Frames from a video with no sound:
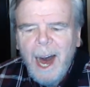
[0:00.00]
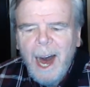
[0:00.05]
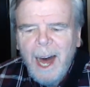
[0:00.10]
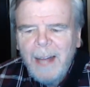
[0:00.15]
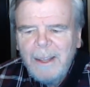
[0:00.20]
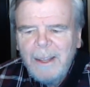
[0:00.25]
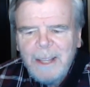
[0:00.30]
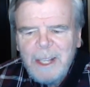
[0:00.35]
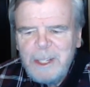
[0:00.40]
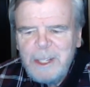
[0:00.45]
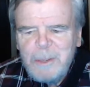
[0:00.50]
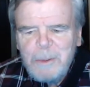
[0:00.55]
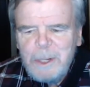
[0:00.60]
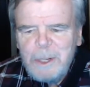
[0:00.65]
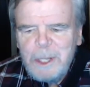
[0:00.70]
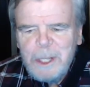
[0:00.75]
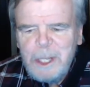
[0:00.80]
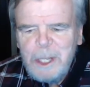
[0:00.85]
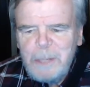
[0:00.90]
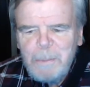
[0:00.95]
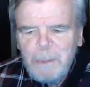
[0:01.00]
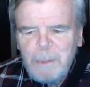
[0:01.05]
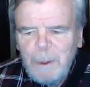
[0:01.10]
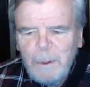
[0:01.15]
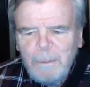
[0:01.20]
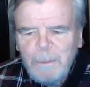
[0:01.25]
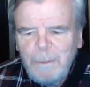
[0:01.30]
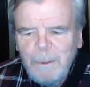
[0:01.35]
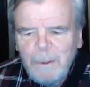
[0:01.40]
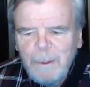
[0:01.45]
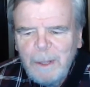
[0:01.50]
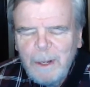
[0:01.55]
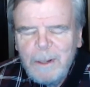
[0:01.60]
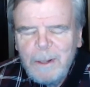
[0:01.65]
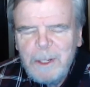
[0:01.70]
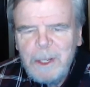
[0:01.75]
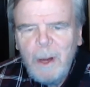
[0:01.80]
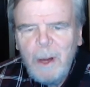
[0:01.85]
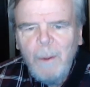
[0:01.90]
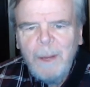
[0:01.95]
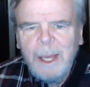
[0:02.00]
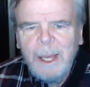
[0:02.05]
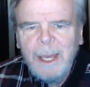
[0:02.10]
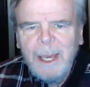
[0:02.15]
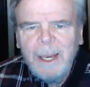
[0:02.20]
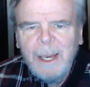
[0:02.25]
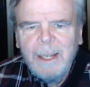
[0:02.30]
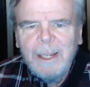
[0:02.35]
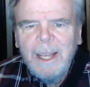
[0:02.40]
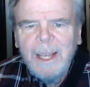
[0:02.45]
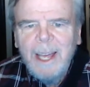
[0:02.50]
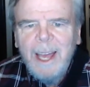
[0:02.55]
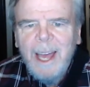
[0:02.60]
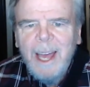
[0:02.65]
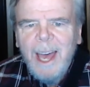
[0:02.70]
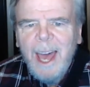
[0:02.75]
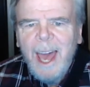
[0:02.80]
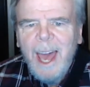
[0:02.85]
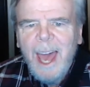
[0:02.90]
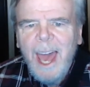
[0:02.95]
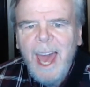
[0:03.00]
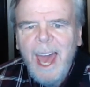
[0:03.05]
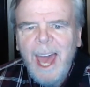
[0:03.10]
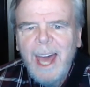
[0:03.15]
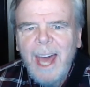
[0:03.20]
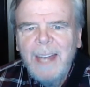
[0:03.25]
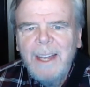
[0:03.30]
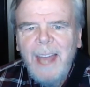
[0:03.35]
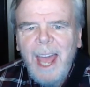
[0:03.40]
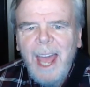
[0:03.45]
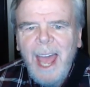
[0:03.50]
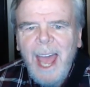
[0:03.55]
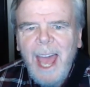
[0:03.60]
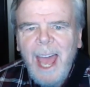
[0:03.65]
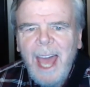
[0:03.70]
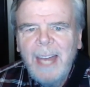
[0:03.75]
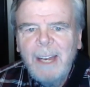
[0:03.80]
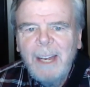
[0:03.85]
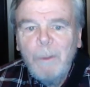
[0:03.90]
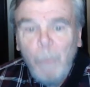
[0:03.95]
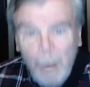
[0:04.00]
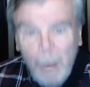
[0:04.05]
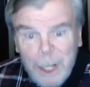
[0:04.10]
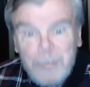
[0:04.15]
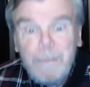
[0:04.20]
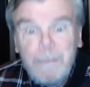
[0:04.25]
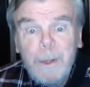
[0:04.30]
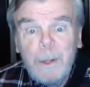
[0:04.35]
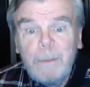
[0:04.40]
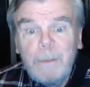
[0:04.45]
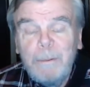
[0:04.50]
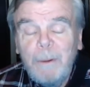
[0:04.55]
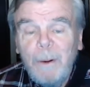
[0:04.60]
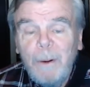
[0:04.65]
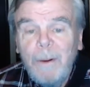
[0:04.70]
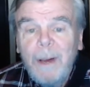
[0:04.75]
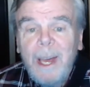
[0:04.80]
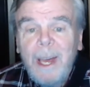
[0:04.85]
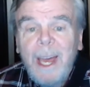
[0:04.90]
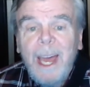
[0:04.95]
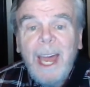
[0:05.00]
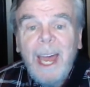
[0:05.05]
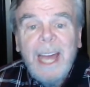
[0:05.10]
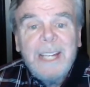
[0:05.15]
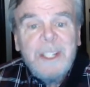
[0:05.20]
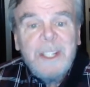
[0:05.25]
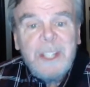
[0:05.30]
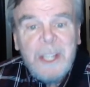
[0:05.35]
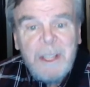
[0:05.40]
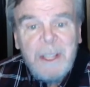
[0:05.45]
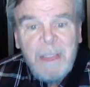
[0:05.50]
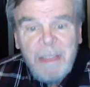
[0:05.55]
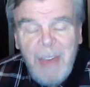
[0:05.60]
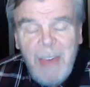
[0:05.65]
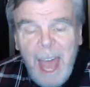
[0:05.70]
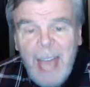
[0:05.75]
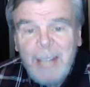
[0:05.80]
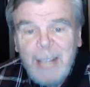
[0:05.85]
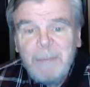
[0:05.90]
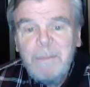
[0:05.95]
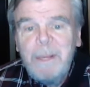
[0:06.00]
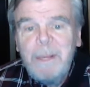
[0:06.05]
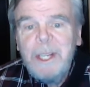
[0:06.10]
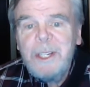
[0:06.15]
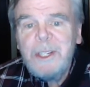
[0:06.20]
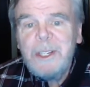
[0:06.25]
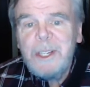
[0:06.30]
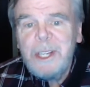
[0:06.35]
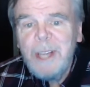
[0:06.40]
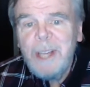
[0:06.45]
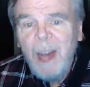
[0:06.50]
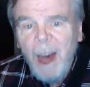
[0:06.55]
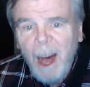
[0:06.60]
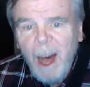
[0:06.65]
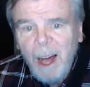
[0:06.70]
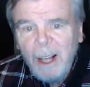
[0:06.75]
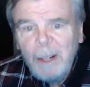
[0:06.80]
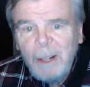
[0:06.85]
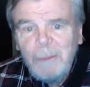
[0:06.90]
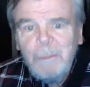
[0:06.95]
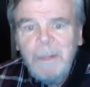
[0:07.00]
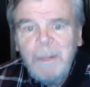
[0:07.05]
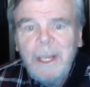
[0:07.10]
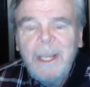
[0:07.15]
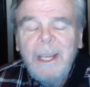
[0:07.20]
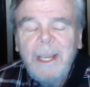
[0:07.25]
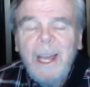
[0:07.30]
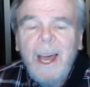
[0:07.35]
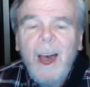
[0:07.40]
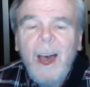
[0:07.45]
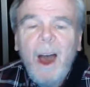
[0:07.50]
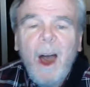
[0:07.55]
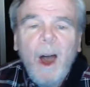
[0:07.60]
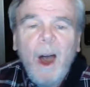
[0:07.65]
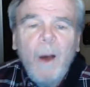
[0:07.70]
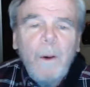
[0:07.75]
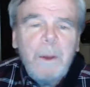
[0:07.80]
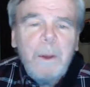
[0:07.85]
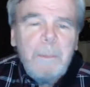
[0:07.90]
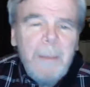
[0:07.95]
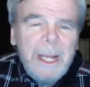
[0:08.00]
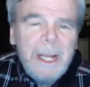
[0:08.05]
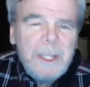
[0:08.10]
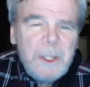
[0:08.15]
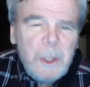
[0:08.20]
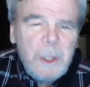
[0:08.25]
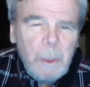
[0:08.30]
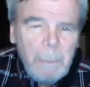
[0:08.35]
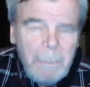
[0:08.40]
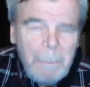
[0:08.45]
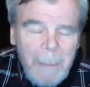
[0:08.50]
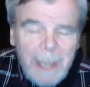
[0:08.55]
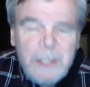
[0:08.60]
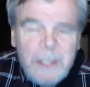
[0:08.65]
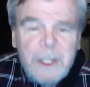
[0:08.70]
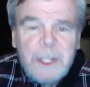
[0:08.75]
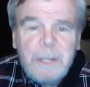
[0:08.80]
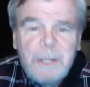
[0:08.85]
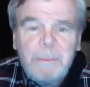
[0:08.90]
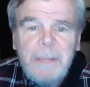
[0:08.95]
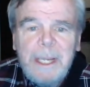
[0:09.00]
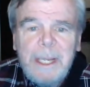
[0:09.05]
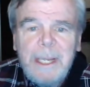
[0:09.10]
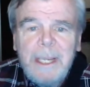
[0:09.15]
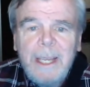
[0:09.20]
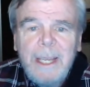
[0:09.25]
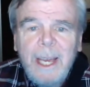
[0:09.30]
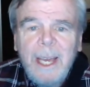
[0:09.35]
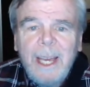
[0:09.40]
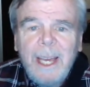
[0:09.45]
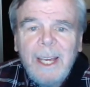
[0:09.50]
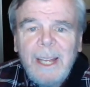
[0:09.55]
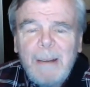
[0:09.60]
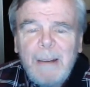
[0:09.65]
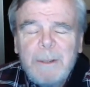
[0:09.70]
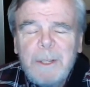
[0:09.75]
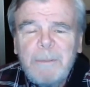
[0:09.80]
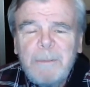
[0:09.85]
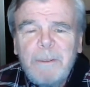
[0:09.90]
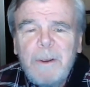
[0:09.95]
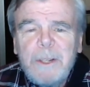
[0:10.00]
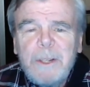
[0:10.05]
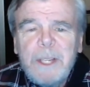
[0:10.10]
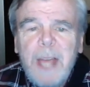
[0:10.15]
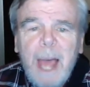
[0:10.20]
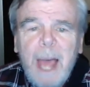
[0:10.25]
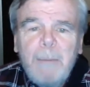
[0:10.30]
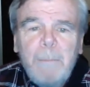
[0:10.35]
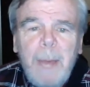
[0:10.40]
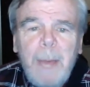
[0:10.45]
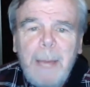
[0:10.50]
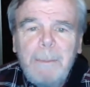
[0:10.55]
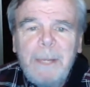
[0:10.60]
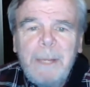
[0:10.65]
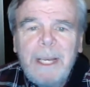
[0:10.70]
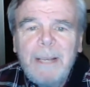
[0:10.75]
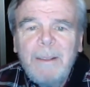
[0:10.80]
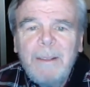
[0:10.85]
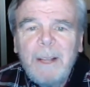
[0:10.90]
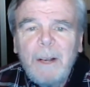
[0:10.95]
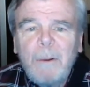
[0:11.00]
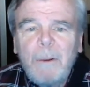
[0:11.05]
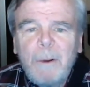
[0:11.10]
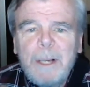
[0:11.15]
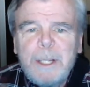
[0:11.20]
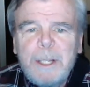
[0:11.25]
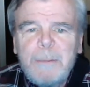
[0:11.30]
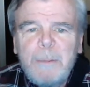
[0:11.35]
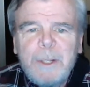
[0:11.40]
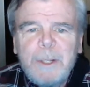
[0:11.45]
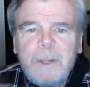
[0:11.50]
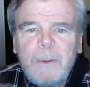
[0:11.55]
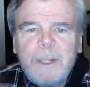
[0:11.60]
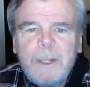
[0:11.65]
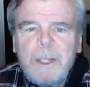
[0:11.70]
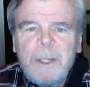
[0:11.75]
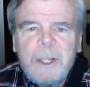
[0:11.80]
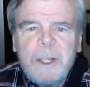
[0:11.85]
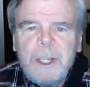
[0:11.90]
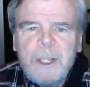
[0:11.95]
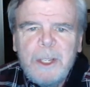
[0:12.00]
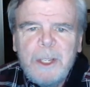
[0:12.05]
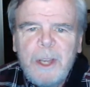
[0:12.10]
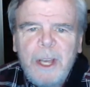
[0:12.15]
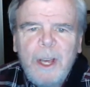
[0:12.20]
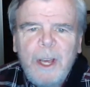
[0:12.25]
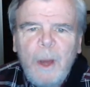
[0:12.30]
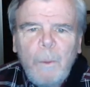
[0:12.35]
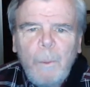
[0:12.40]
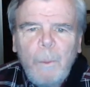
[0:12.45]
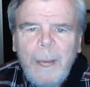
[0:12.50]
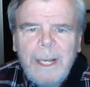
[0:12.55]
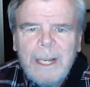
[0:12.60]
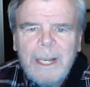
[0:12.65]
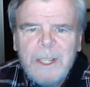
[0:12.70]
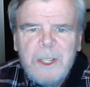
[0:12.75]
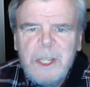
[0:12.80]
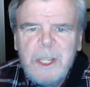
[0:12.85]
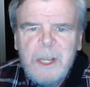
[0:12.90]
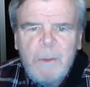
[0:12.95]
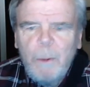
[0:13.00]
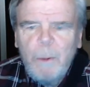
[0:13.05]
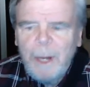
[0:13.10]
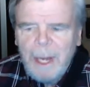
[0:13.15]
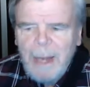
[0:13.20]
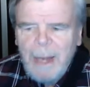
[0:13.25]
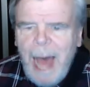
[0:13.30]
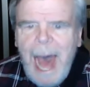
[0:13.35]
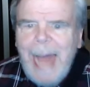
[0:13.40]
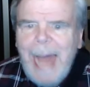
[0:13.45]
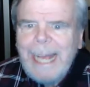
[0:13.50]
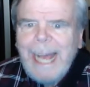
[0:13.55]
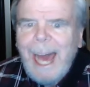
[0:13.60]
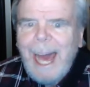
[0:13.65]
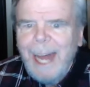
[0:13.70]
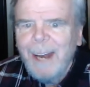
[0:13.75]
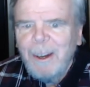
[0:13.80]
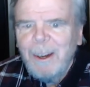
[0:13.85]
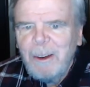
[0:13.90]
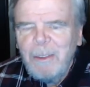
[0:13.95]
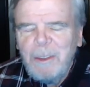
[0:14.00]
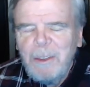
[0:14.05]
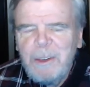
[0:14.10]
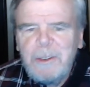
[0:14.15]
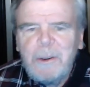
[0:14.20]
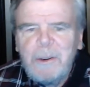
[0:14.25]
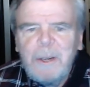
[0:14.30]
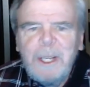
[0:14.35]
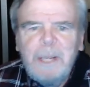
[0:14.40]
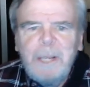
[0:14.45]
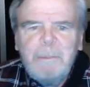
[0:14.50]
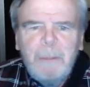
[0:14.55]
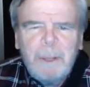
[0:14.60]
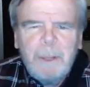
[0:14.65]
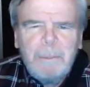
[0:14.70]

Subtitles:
this was this beautiful little sewing kit, and it was beautiful. And she thanked me, she hugged me. Oh, it meant so much to me. And that was the first time maybe that Christmas wasn't just waiting to see what I got under the tree, but